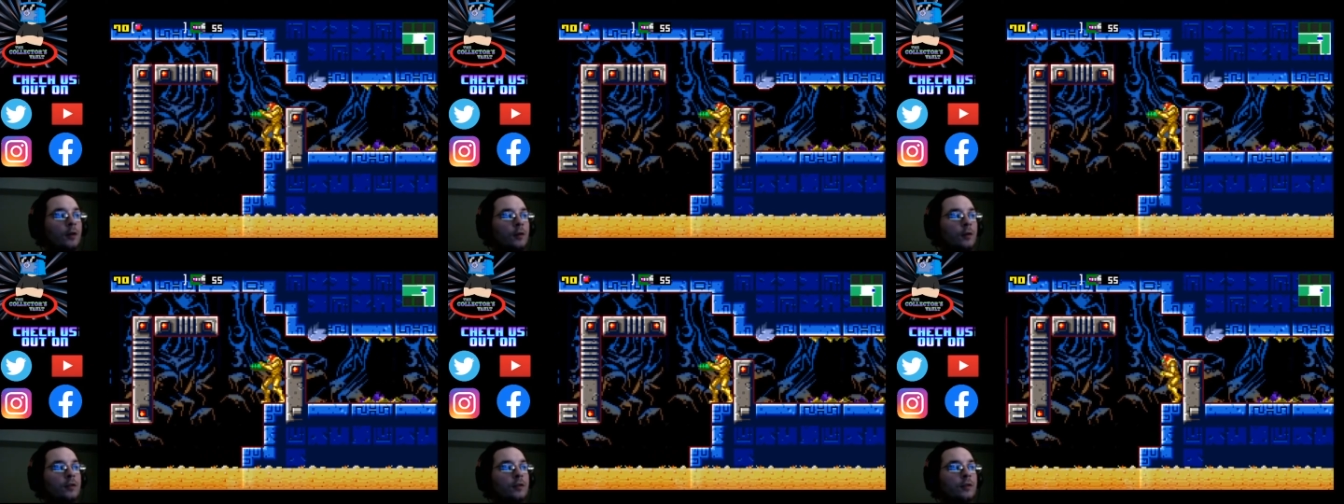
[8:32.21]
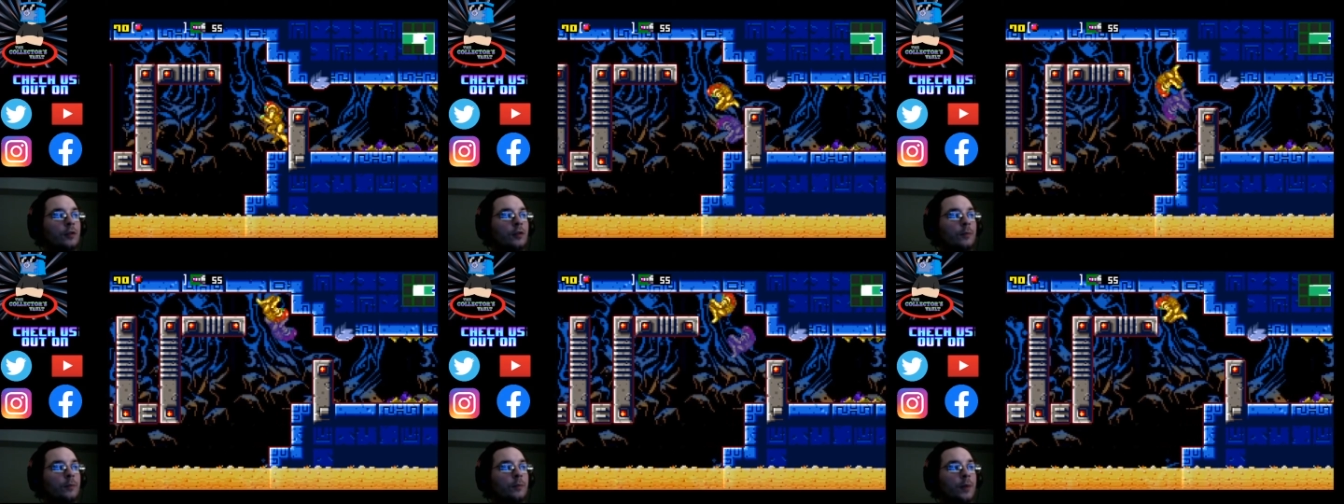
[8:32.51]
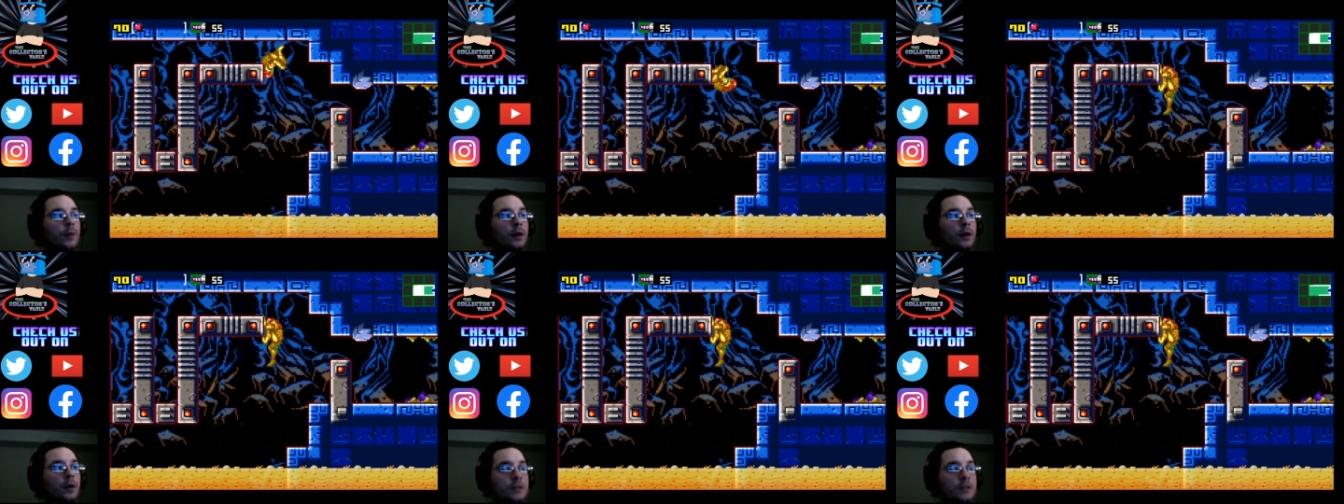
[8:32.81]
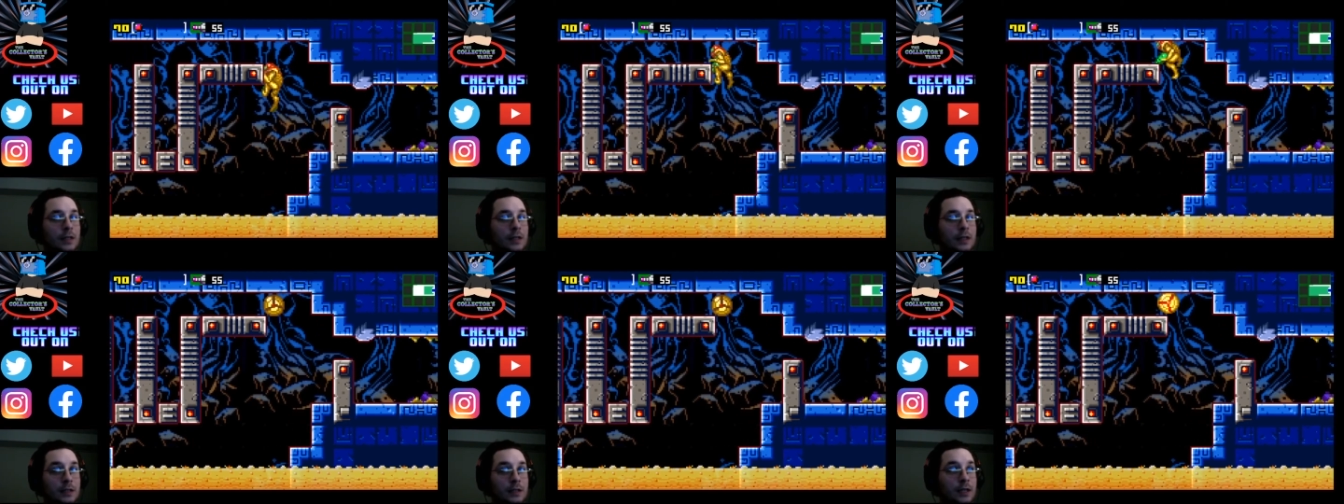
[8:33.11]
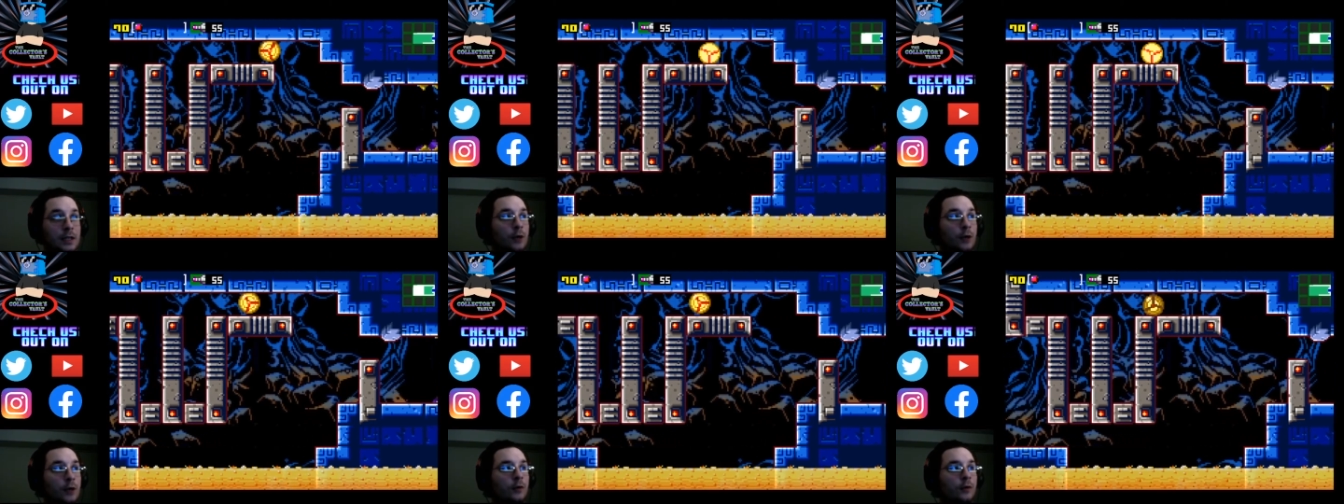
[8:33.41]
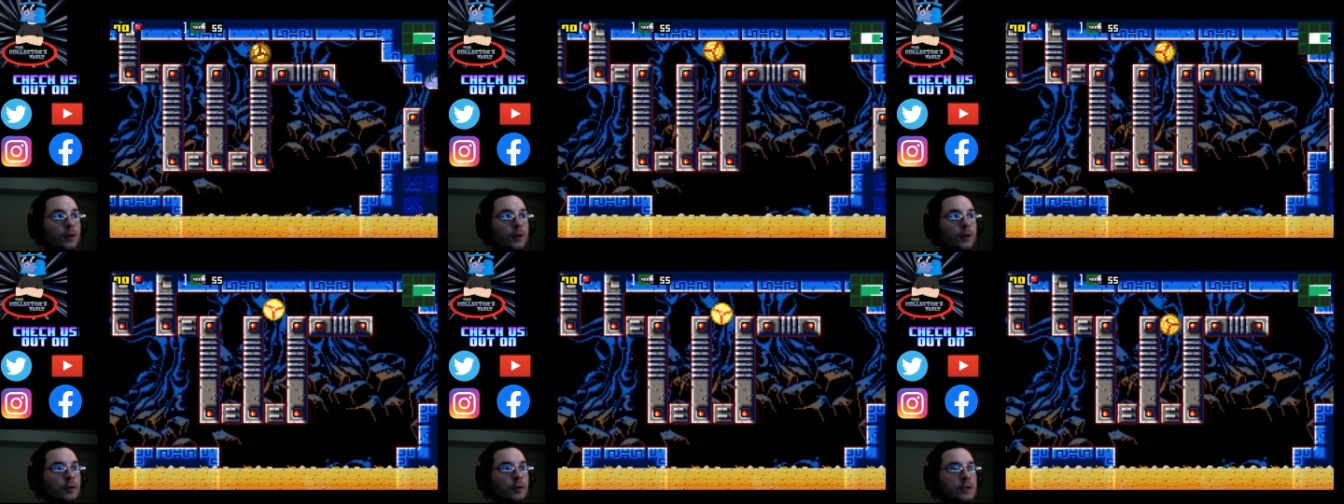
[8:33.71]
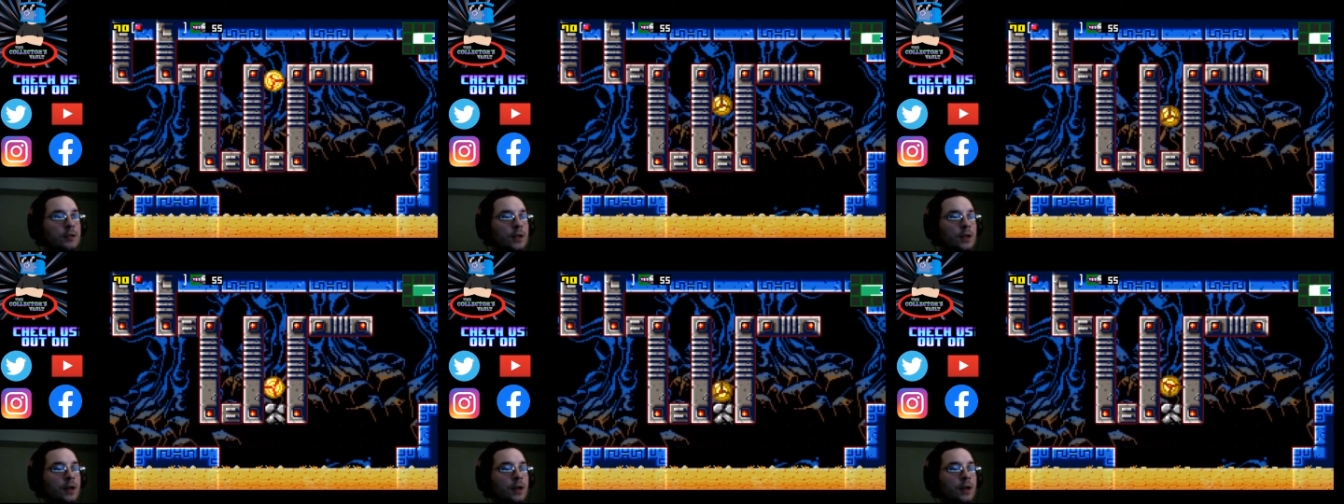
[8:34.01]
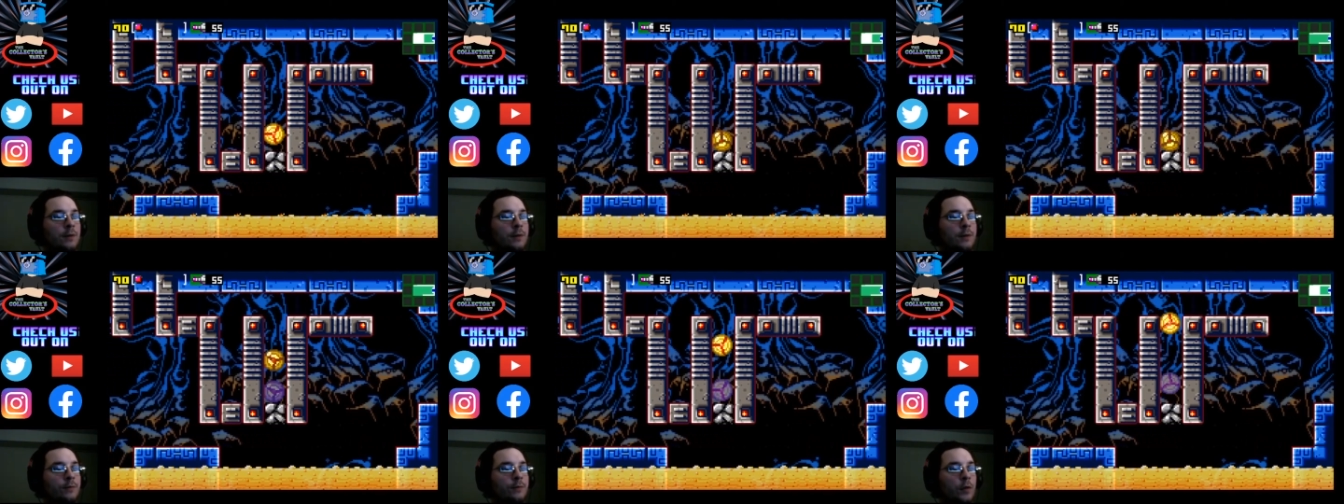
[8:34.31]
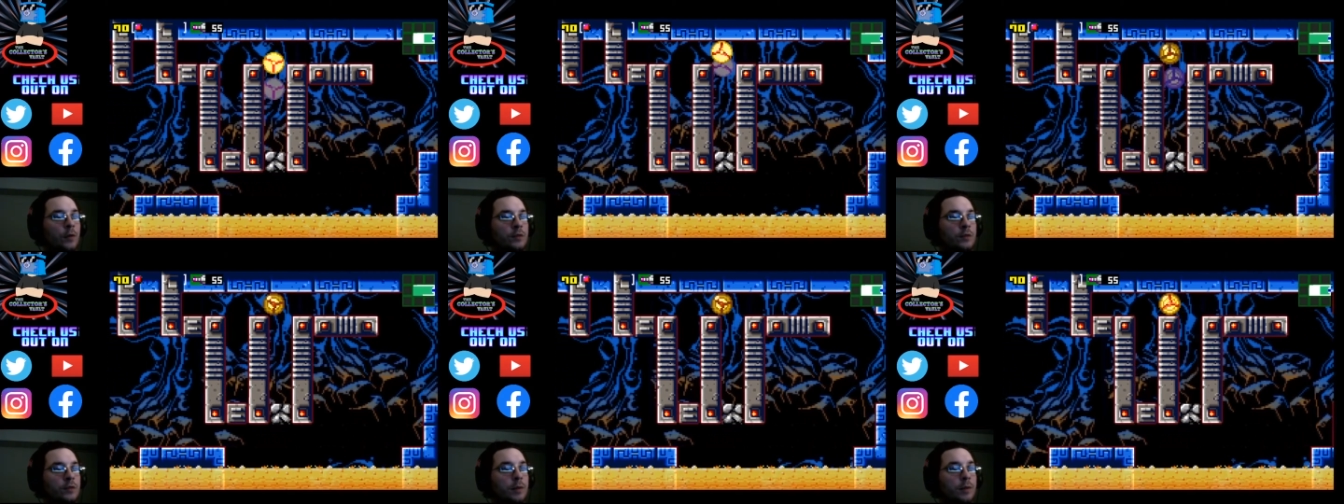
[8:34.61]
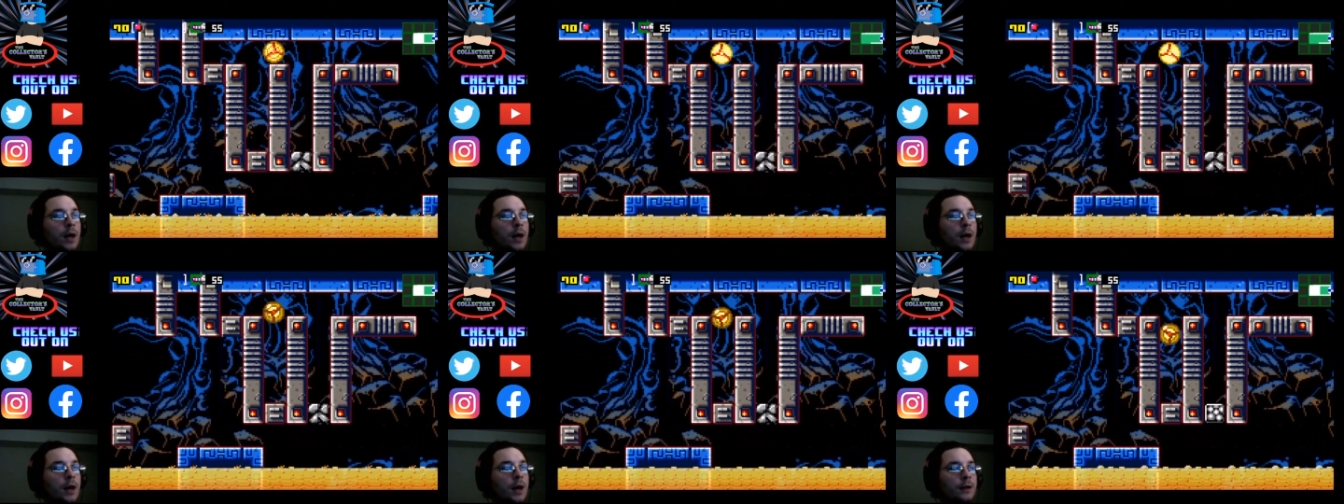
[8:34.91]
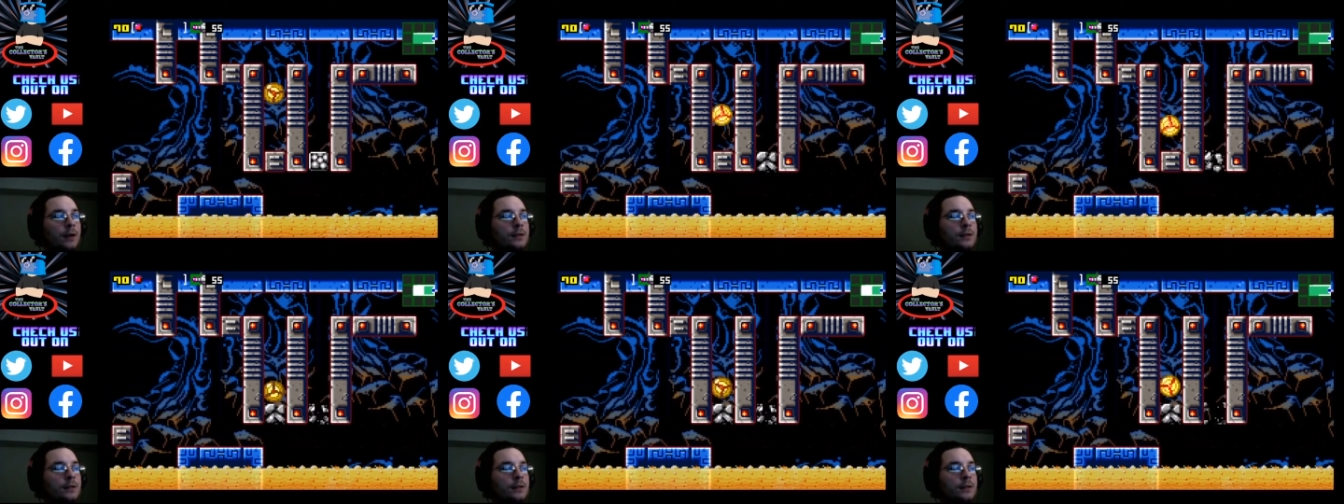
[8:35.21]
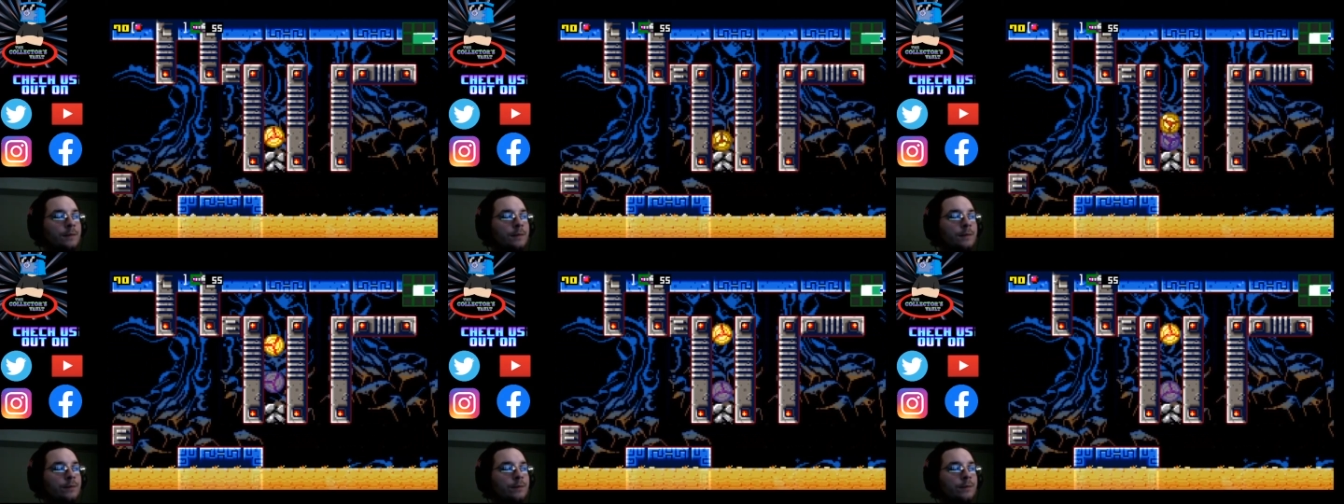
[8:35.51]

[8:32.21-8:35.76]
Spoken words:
those little bugs can kill those pods.